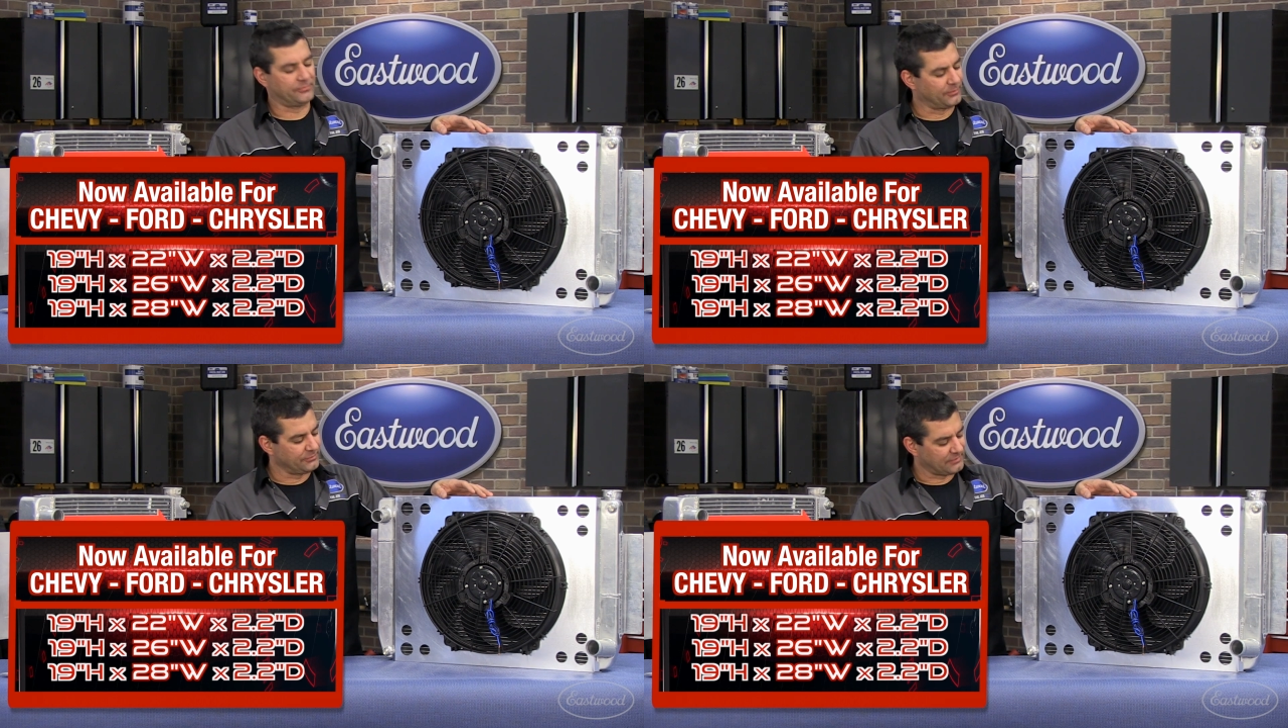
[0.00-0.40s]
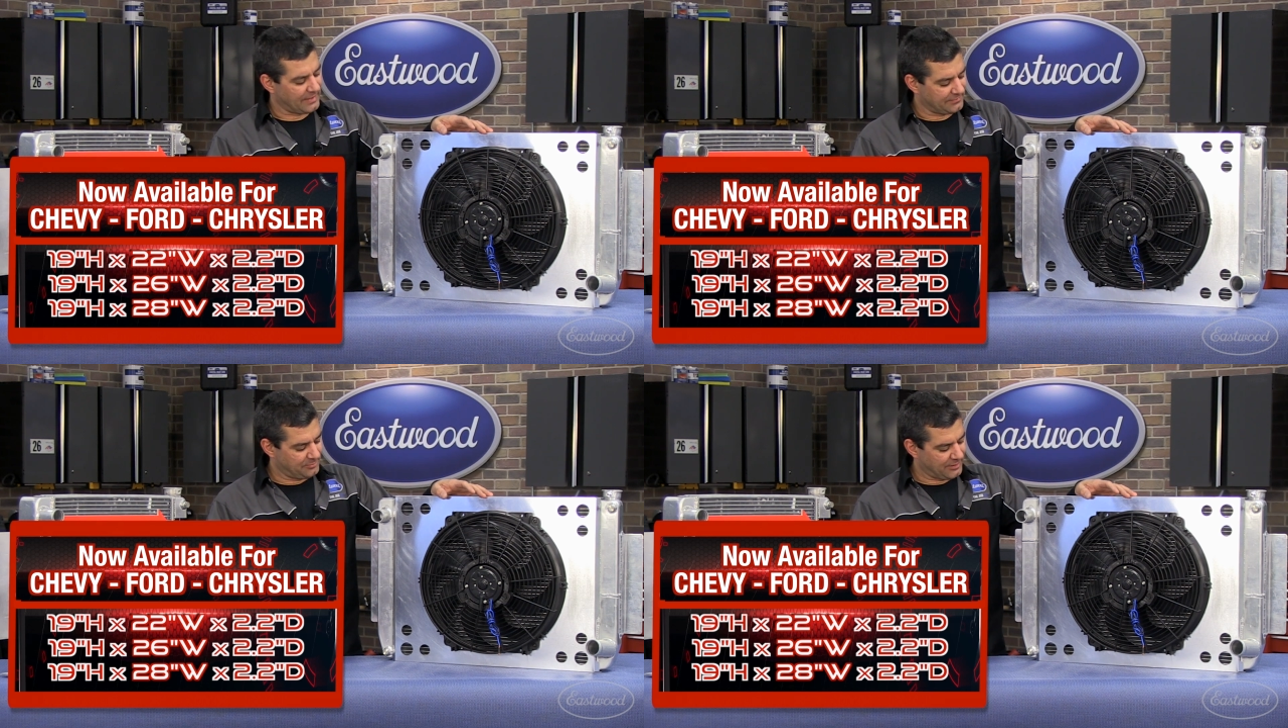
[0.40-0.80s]
to full
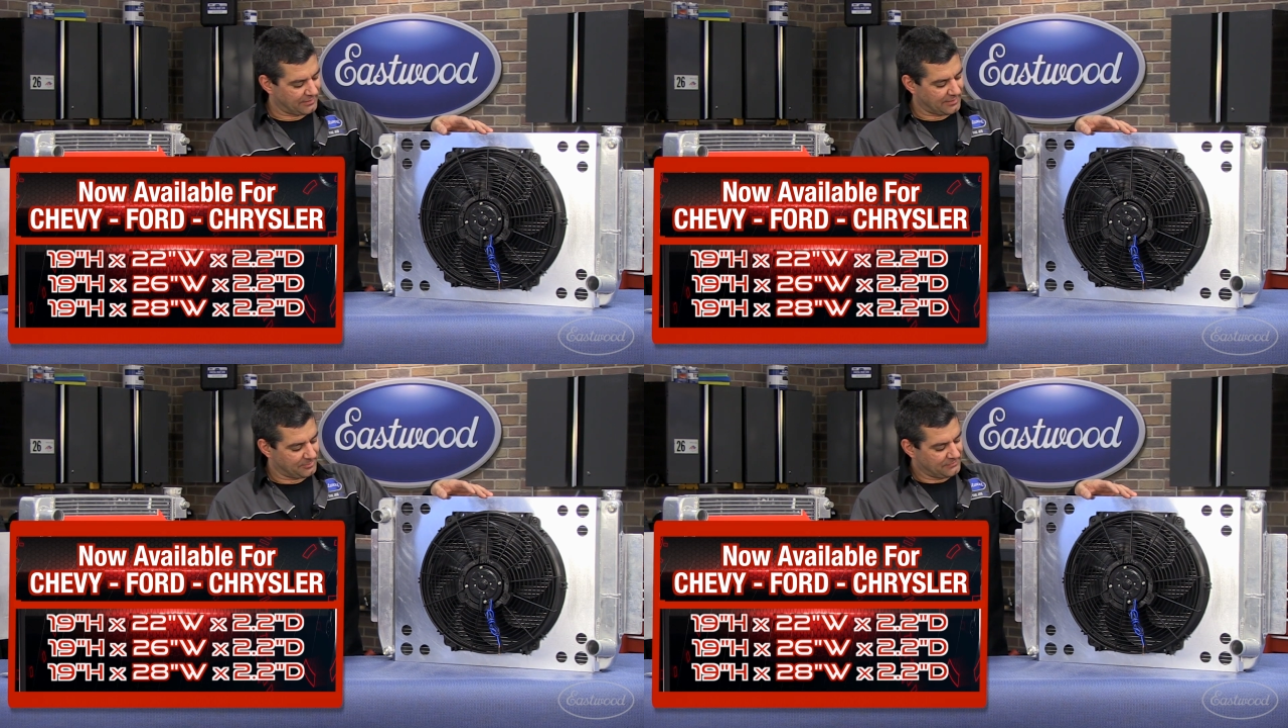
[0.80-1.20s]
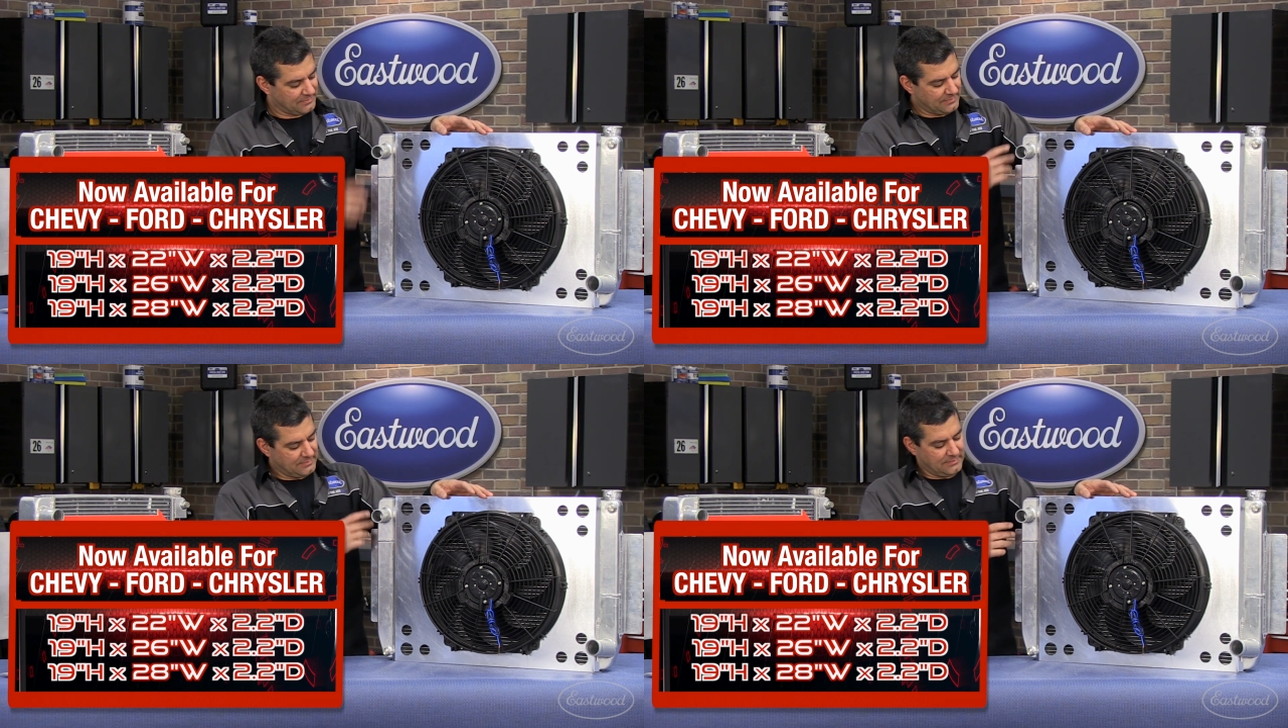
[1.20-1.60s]
size pickups.
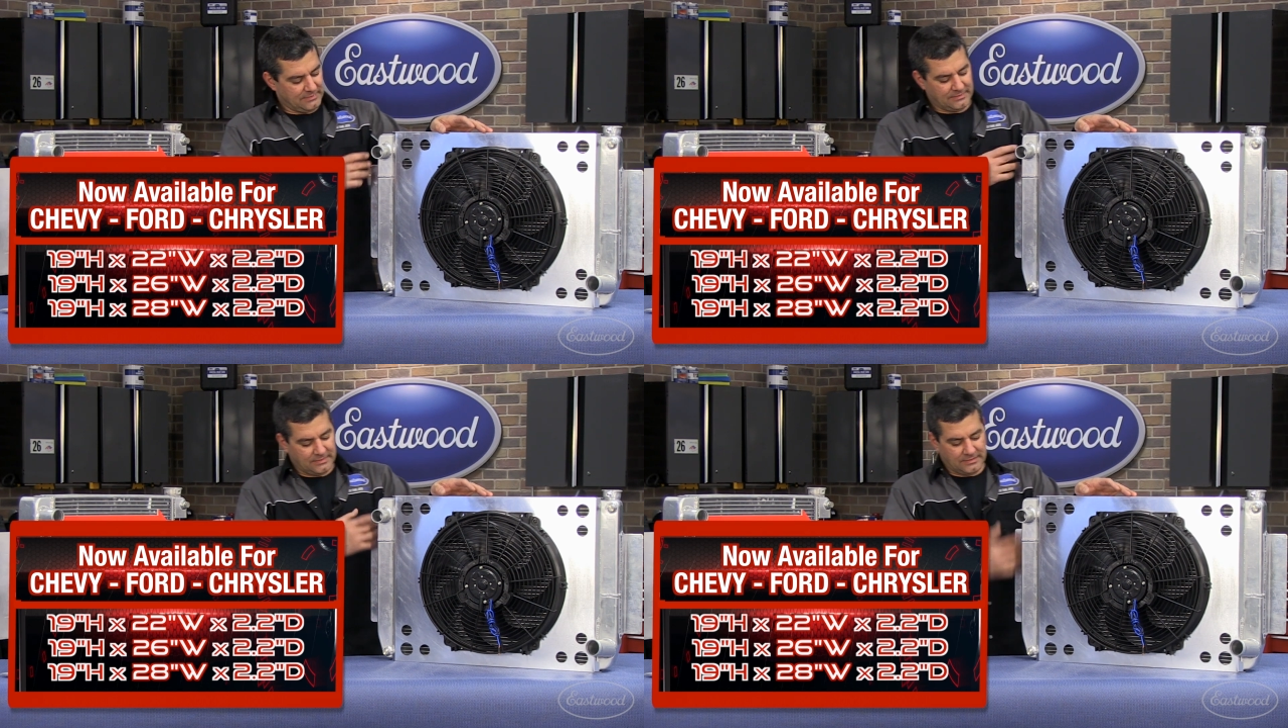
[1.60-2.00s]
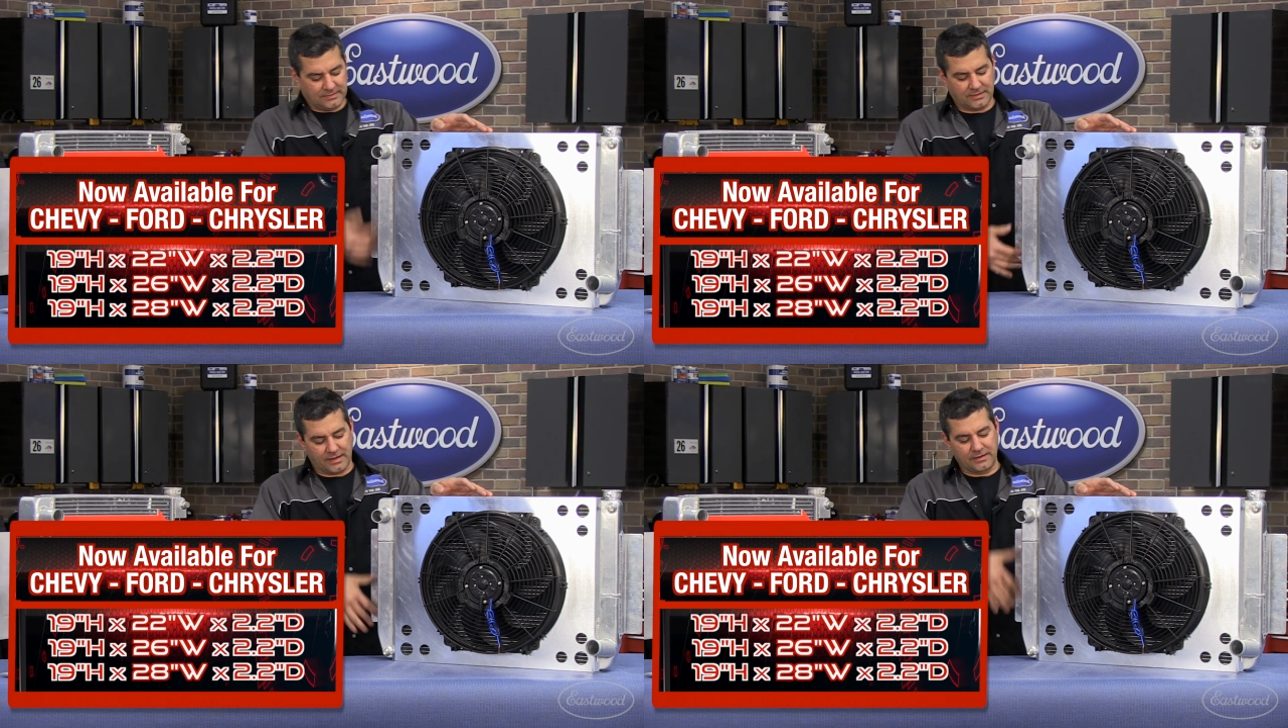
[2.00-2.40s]

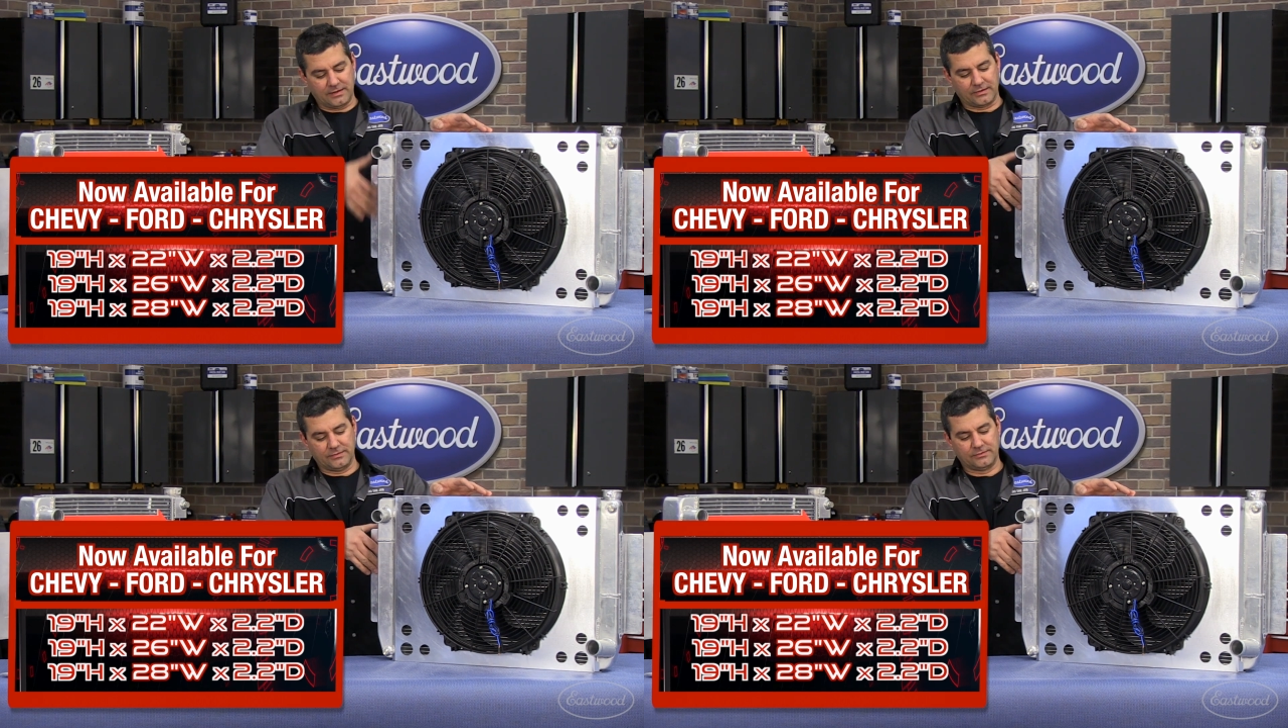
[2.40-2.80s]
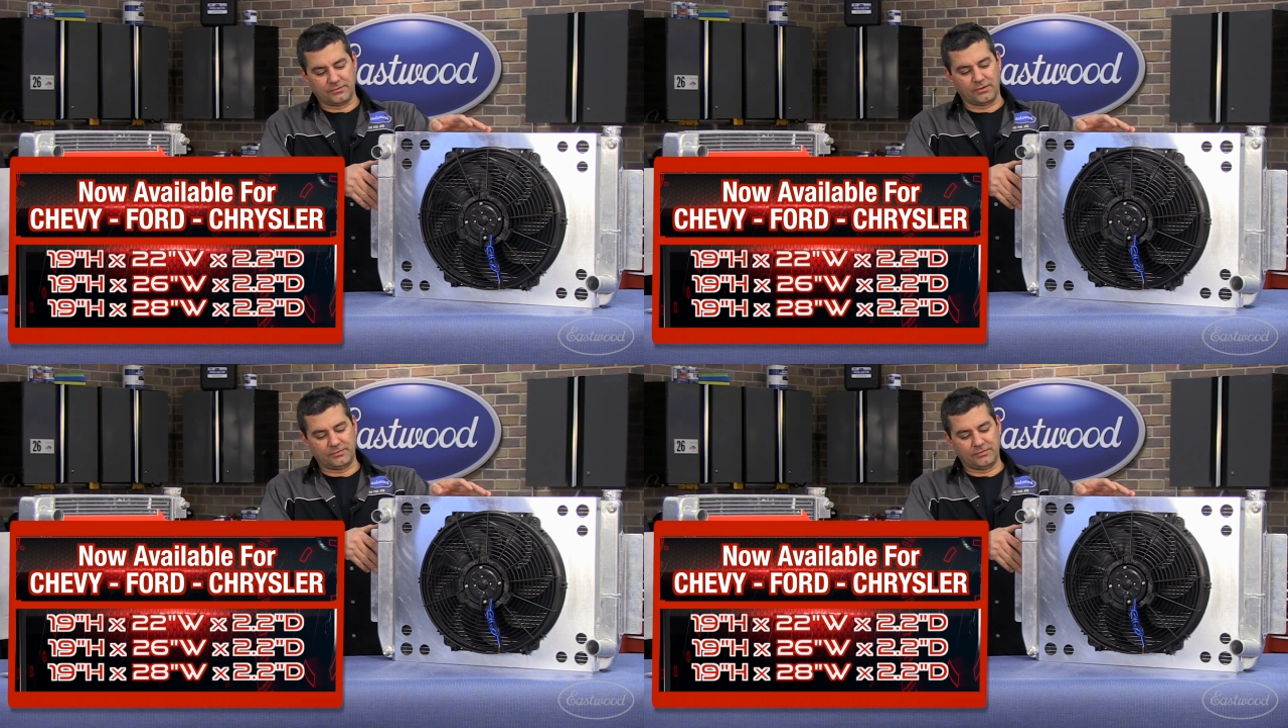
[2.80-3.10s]
You got here, it's all